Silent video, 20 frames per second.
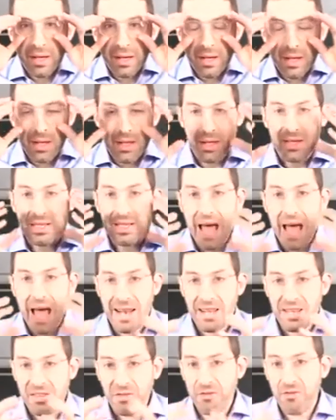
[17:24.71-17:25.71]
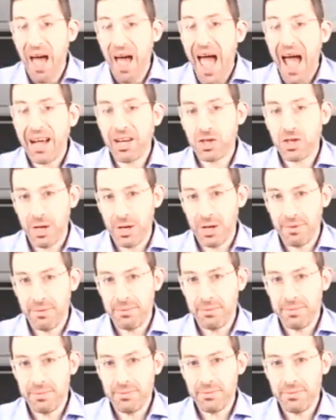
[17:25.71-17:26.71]
the
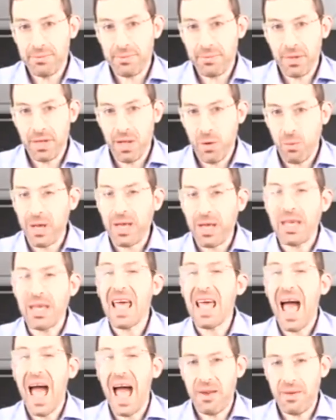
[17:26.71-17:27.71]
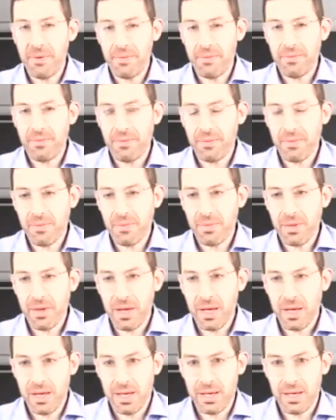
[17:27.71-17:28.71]
satisfaction that we get
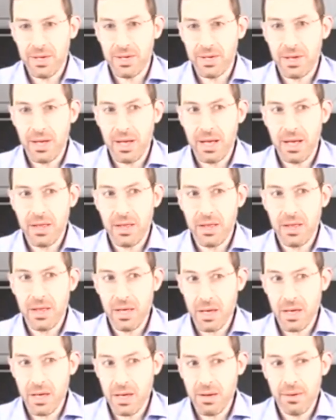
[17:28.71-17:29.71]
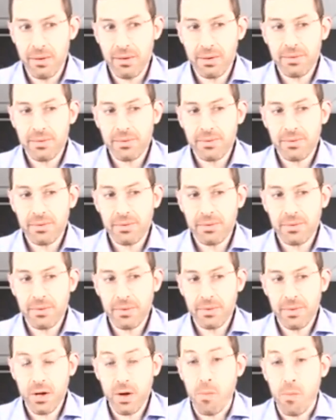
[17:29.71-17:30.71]
is in the
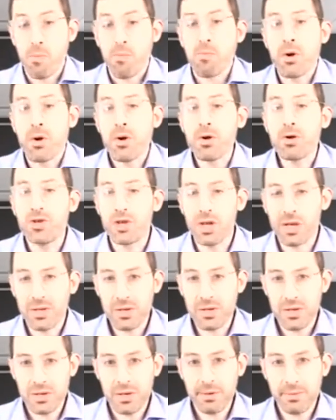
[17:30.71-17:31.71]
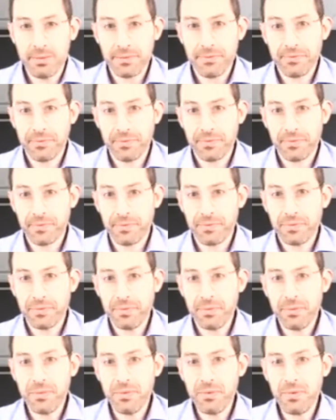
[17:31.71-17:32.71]
emergence
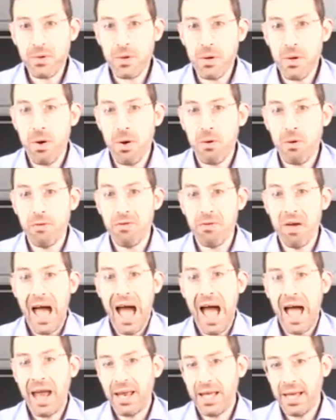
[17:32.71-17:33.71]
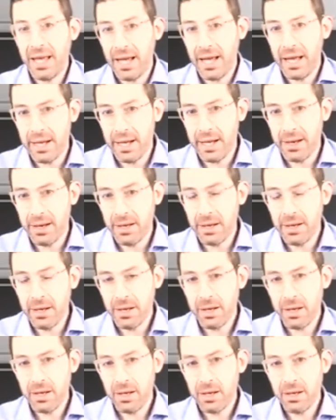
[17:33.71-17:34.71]
of that hidden
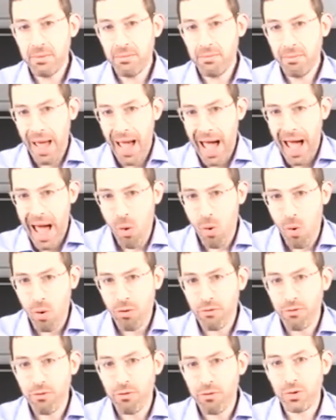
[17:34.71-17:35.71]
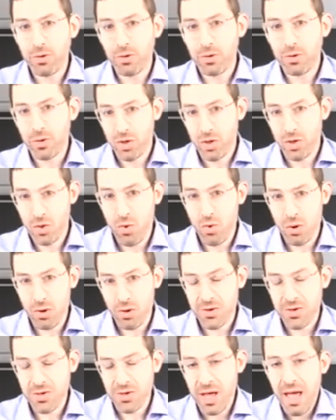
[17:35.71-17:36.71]
powerful
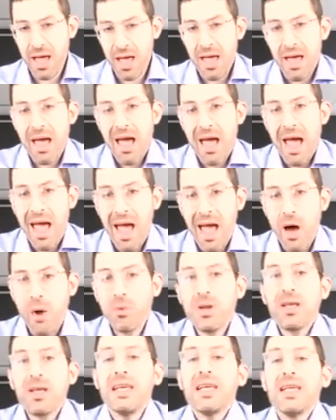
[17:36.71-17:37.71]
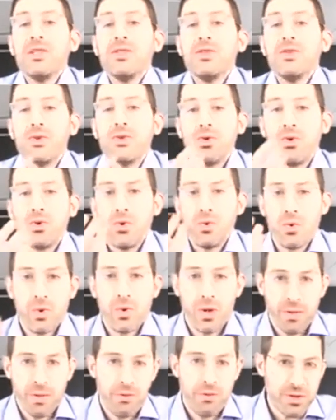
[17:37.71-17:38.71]
source out into
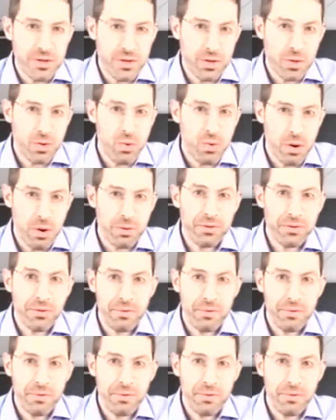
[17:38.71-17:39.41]
the physical world.